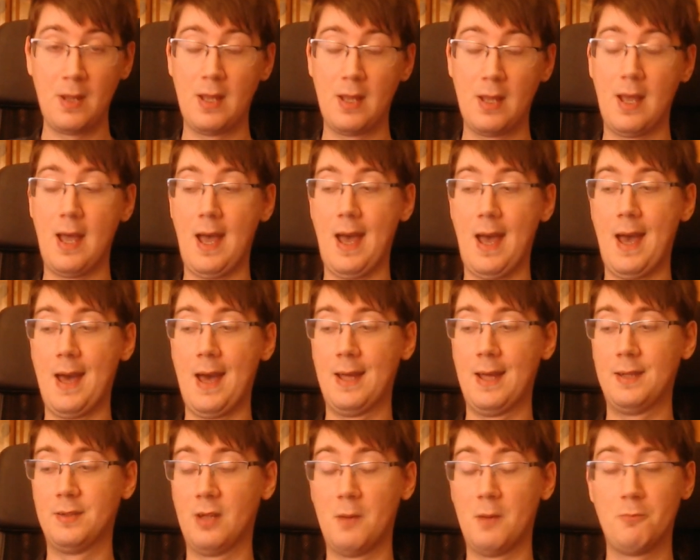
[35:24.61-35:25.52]
and
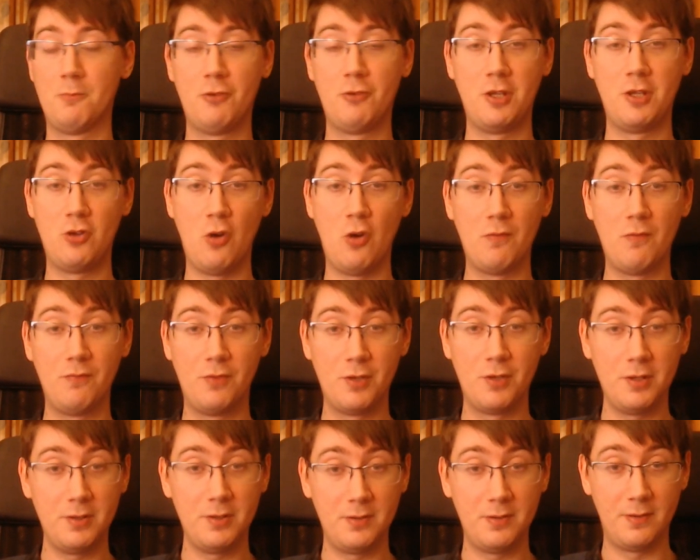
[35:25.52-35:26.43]
I'm pretty confident
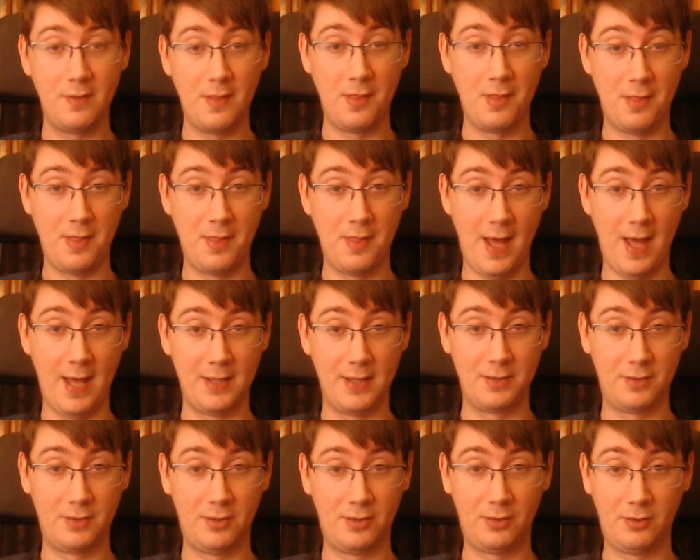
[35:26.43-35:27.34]
that
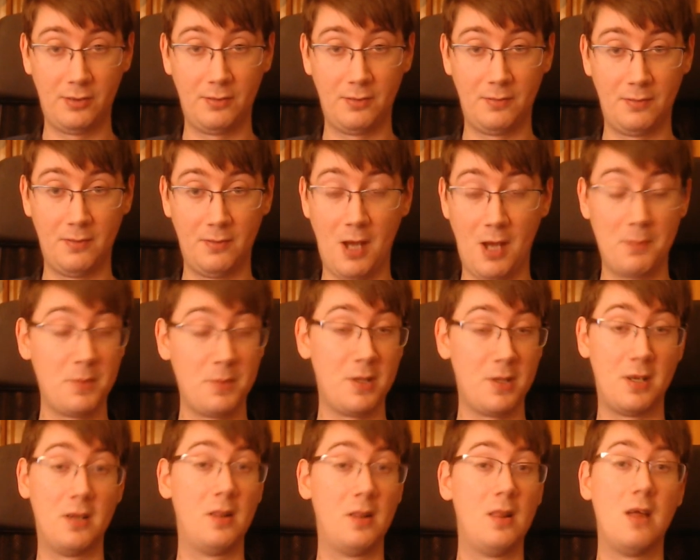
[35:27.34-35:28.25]
I'm gonna
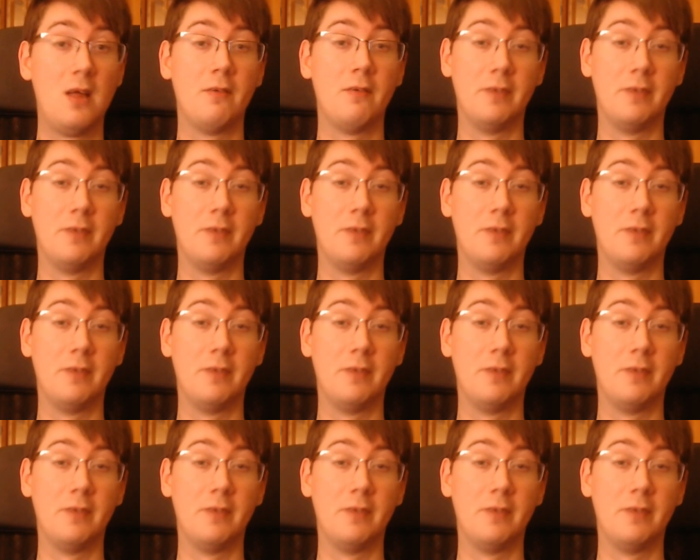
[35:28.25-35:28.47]
love it.